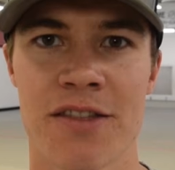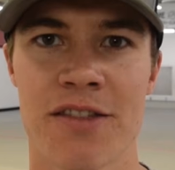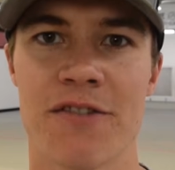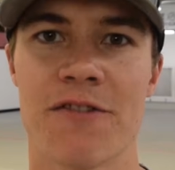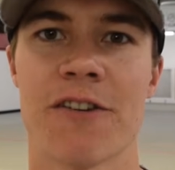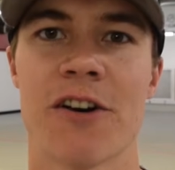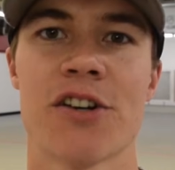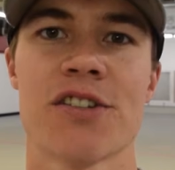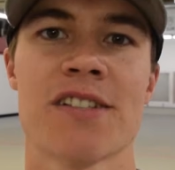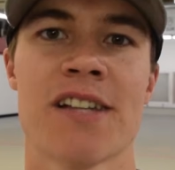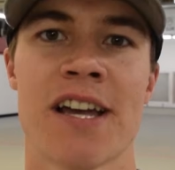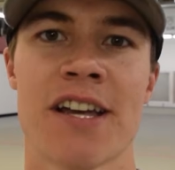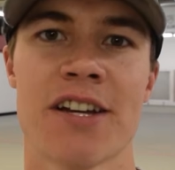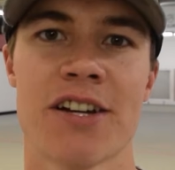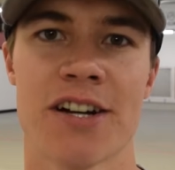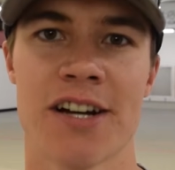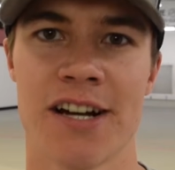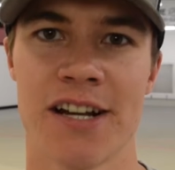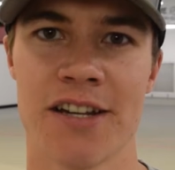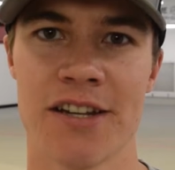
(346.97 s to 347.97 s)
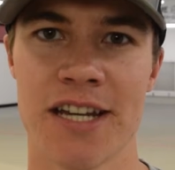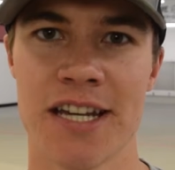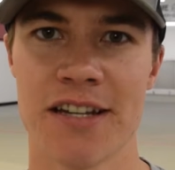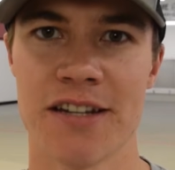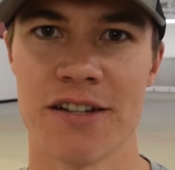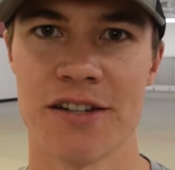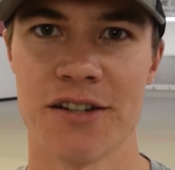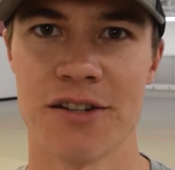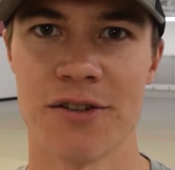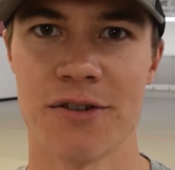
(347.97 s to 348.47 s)
the first thing you're going to need
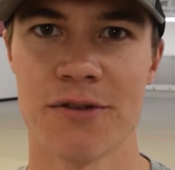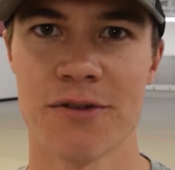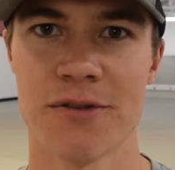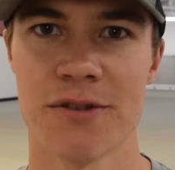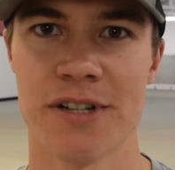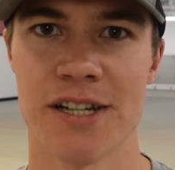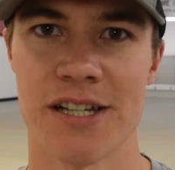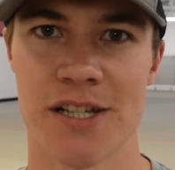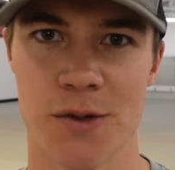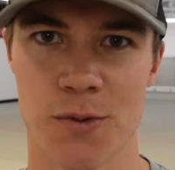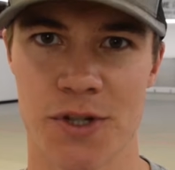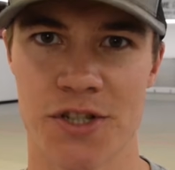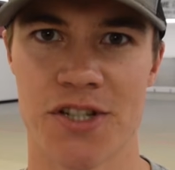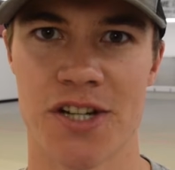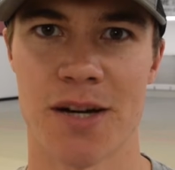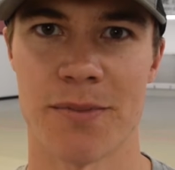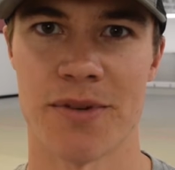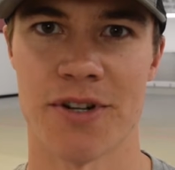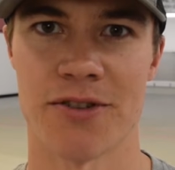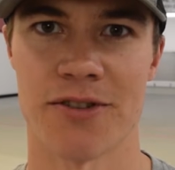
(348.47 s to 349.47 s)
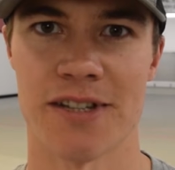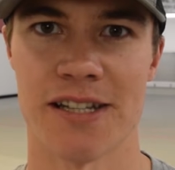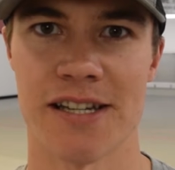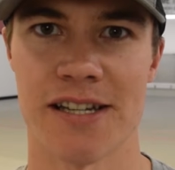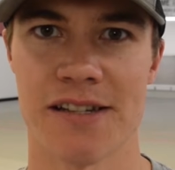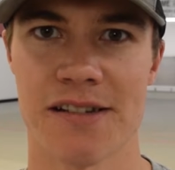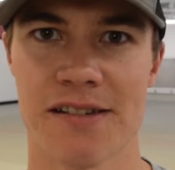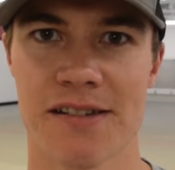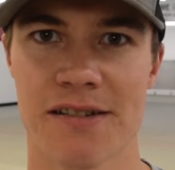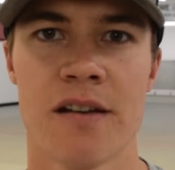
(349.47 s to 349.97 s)
to do is switch up your
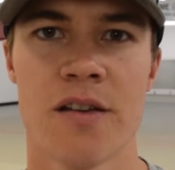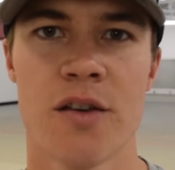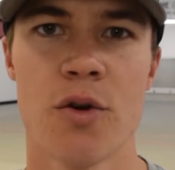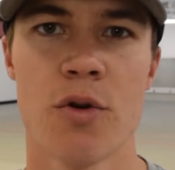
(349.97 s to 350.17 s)
release.